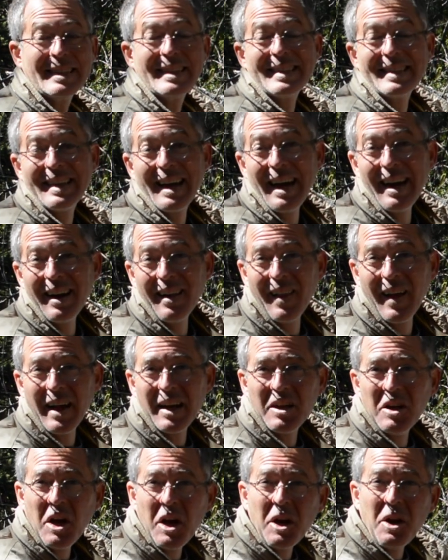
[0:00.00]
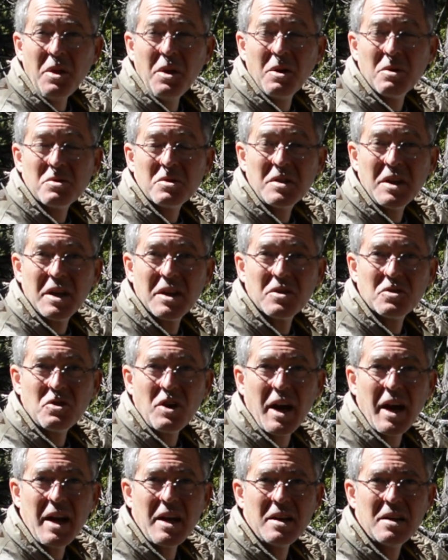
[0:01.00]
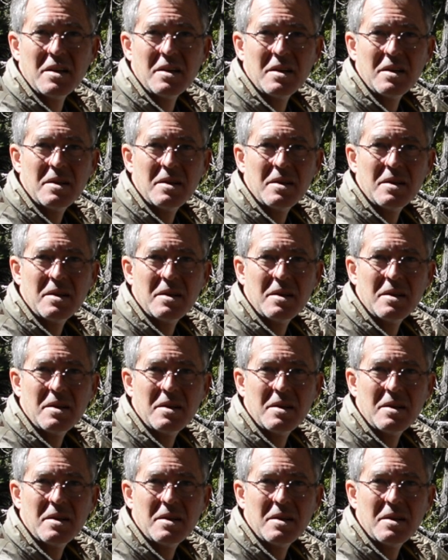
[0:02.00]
It's kind of like none of those things, right?